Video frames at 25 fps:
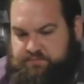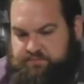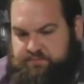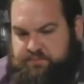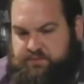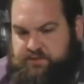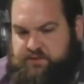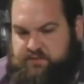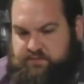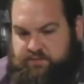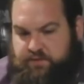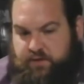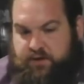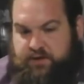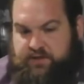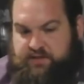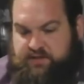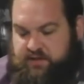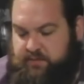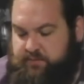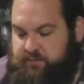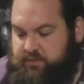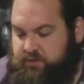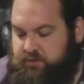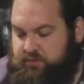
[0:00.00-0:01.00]
it's very
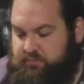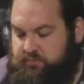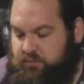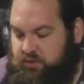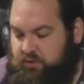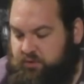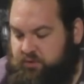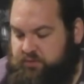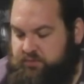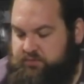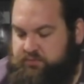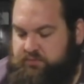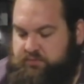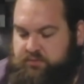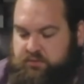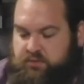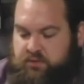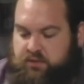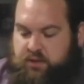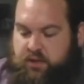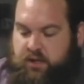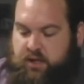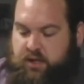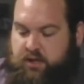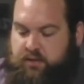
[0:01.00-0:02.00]
similar mold.
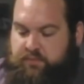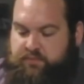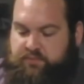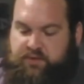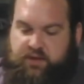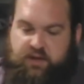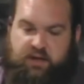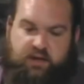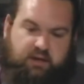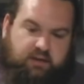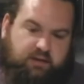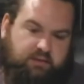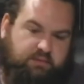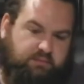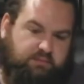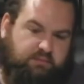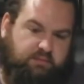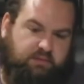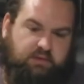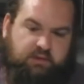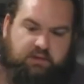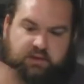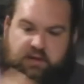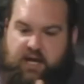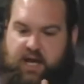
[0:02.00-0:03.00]
The
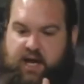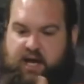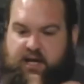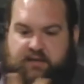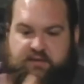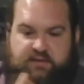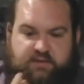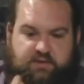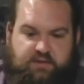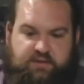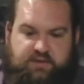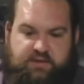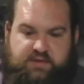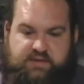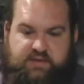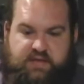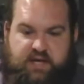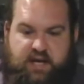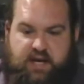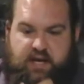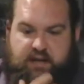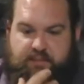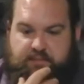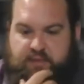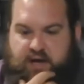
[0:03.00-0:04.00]
heads are the
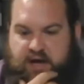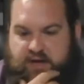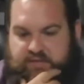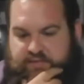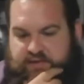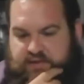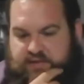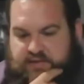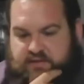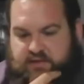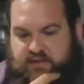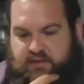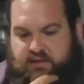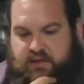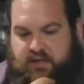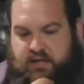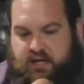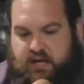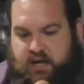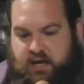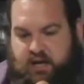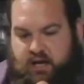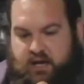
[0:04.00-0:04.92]
same, obviously.